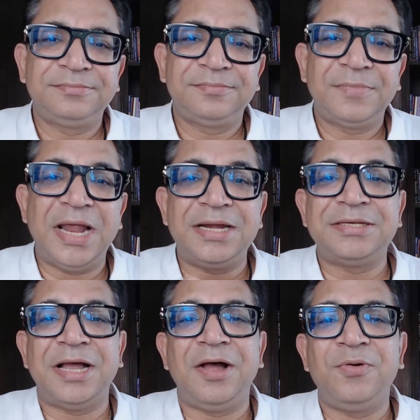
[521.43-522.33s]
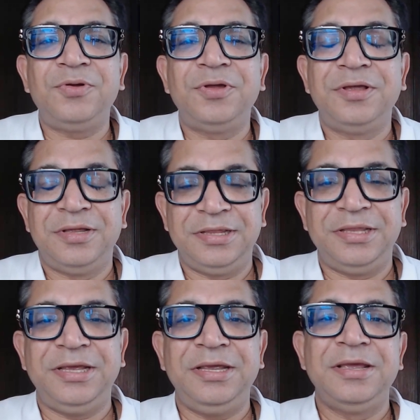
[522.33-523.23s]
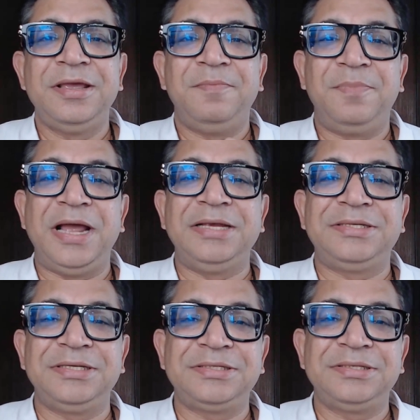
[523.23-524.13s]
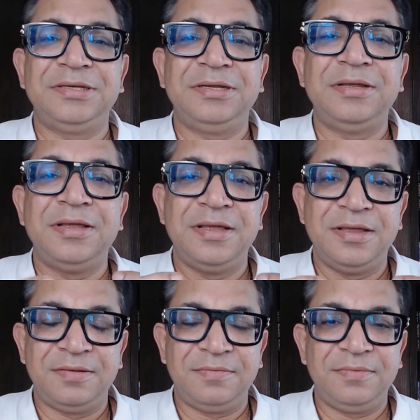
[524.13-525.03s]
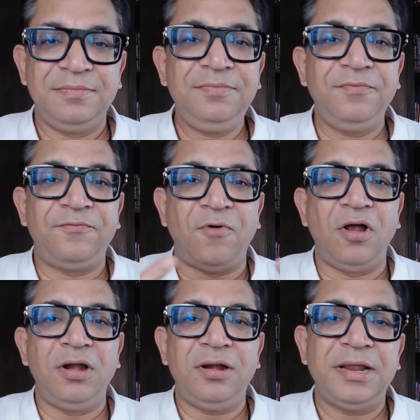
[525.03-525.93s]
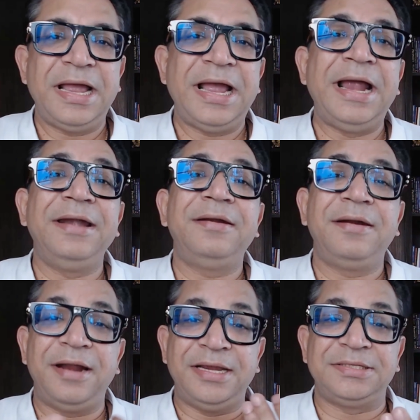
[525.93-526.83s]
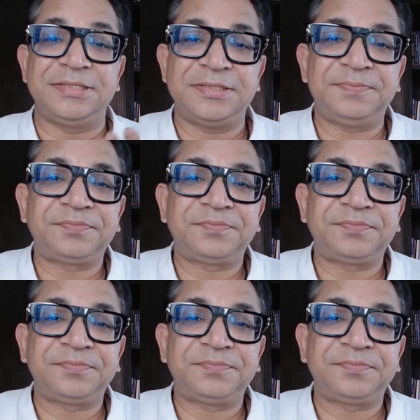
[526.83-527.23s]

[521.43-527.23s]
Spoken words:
That is how the prices fall and rise.